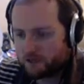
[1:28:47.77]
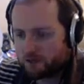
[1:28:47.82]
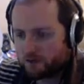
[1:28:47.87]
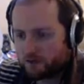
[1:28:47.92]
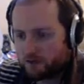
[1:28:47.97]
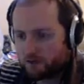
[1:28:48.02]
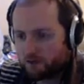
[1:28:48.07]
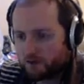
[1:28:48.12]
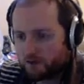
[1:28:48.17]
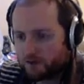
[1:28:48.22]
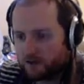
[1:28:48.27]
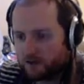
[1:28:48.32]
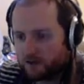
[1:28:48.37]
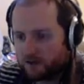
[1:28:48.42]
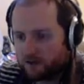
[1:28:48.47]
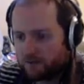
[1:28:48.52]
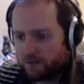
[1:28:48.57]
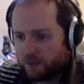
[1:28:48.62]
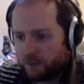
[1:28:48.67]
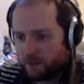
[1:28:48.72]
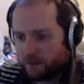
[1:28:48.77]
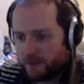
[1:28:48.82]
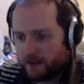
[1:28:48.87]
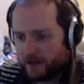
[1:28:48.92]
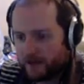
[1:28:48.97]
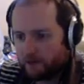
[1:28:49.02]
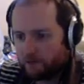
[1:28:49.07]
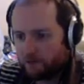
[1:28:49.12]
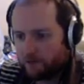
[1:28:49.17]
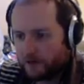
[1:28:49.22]
so that's what north.
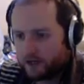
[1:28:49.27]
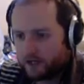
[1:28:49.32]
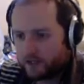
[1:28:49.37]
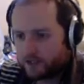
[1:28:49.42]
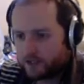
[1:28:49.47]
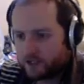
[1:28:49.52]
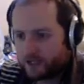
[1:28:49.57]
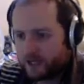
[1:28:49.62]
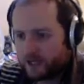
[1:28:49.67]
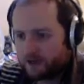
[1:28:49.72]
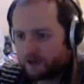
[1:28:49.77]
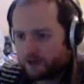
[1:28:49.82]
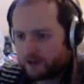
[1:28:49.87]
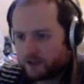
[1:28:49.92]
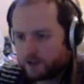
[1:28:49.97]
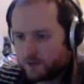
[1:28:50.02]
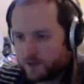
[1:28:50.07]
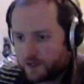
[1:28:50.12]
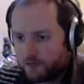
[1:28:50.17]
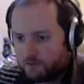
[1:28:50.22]
yeah, we're kind of just kind of going to